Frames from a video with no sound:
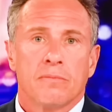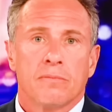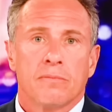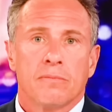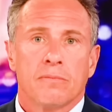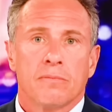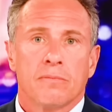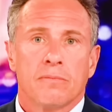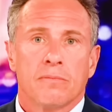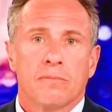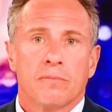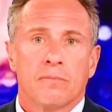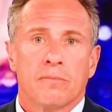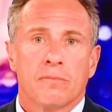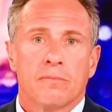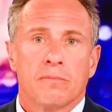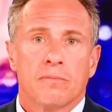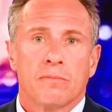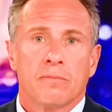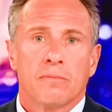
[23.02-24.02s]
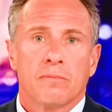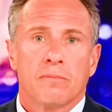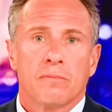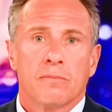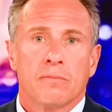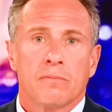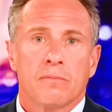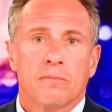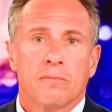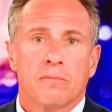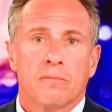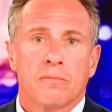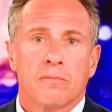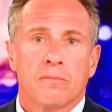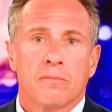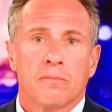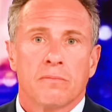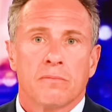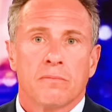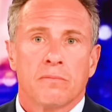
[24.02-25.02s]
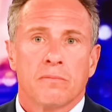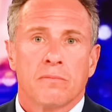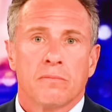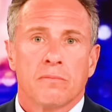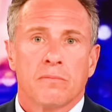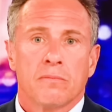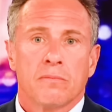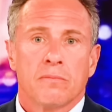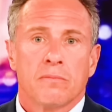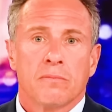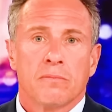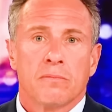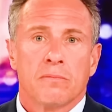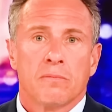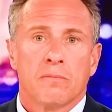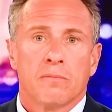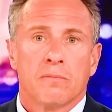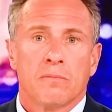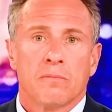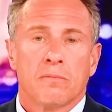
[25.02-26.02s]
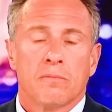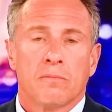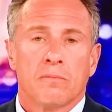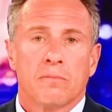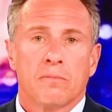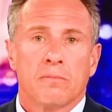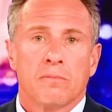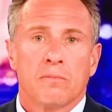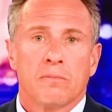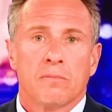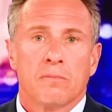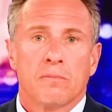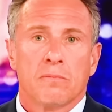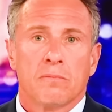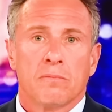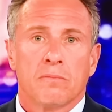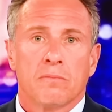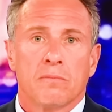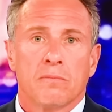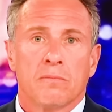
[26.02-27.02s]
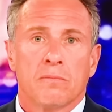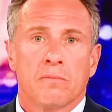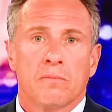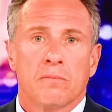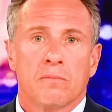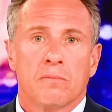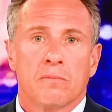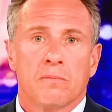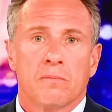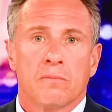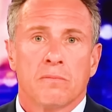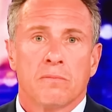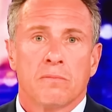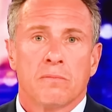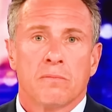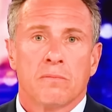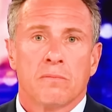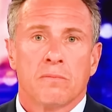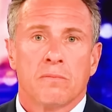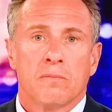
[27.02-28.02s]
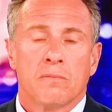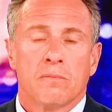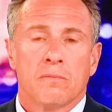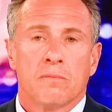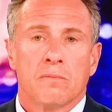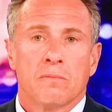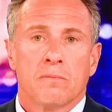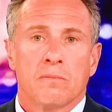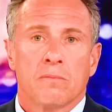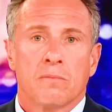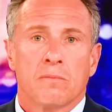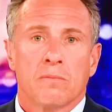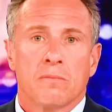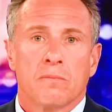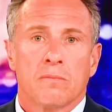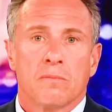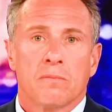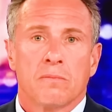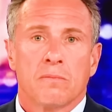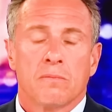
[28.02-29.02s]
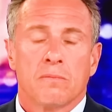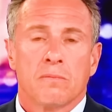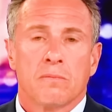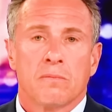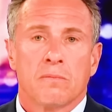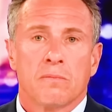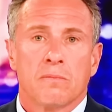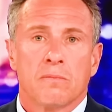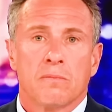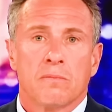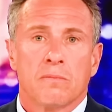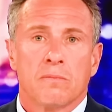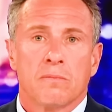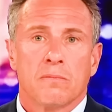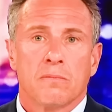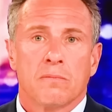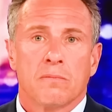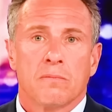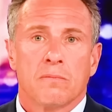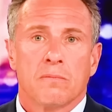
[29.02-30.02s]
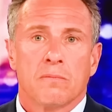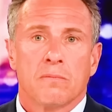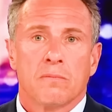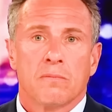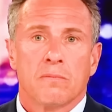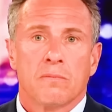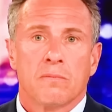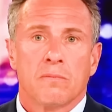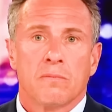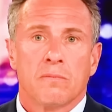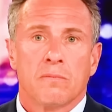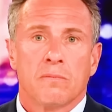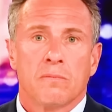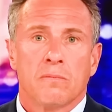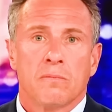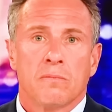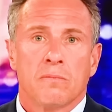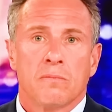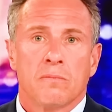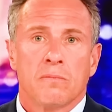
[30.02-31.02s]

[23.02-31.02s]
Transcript: This person isn't speaking.